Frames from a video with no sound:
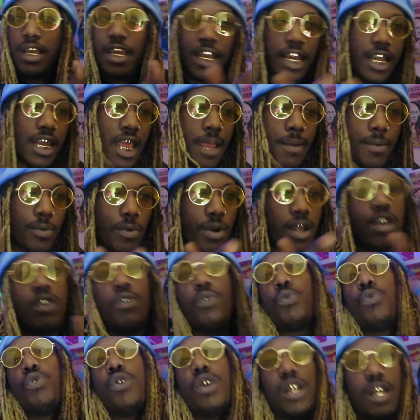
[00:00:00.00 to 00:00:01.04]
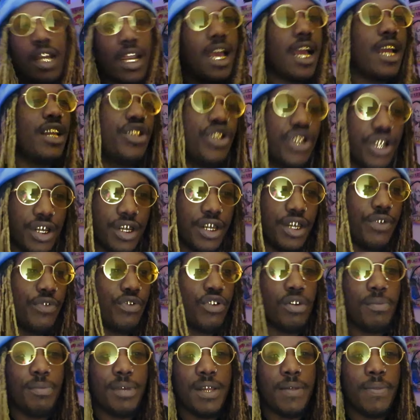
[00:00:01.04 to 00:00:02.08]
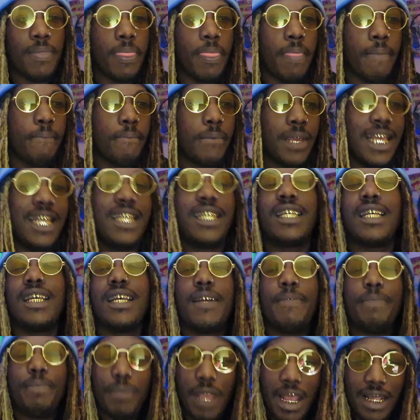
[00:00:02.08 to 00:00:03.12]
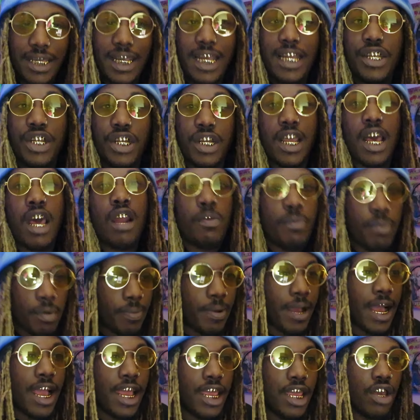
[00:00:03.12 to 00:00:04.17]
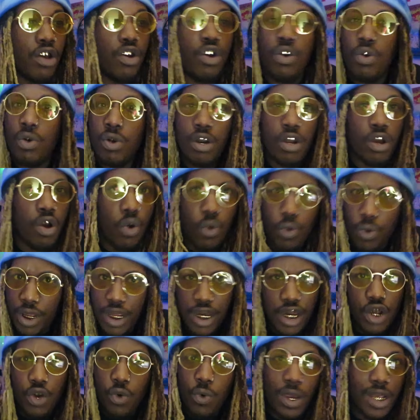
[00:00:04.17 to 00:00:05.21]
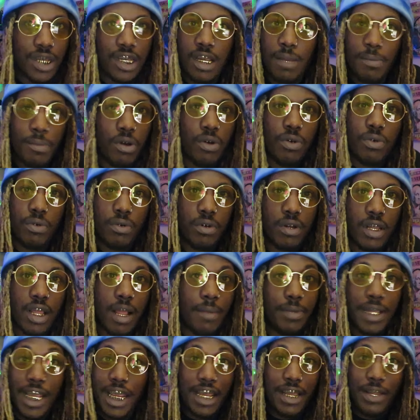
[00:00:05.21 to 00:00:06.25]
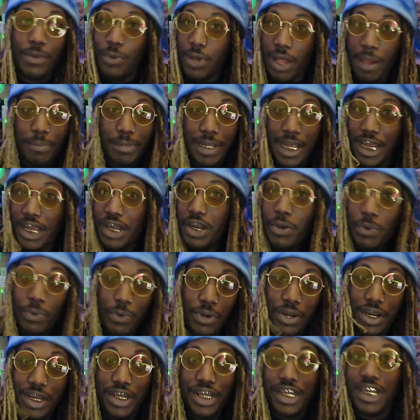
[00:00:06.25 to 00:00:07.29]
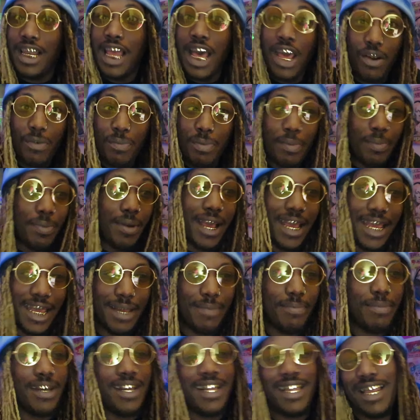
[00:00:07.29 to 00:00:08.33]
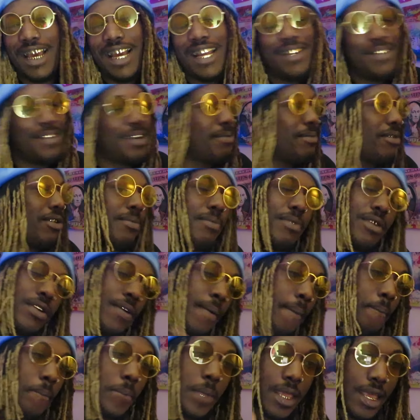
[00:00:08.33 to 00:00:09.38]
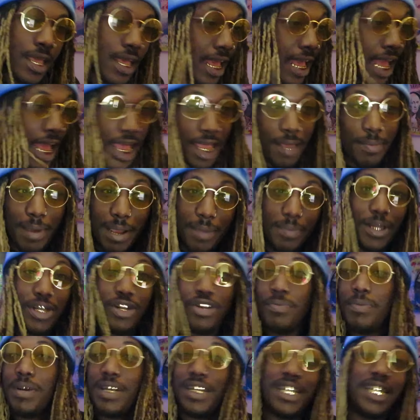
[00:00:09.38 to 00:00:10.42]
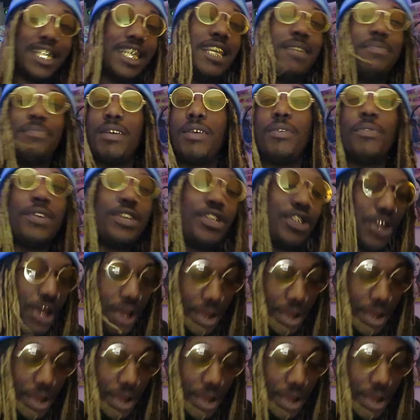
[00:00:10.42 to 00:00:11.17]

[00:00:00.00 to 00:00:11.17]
the nigga name around. Wood Elijah. You feel me? He said, I take gelato papaya on any quest I'm on. I'm taking the Wood gelato papaya. But like, come on, bro. It might be too much to keep up with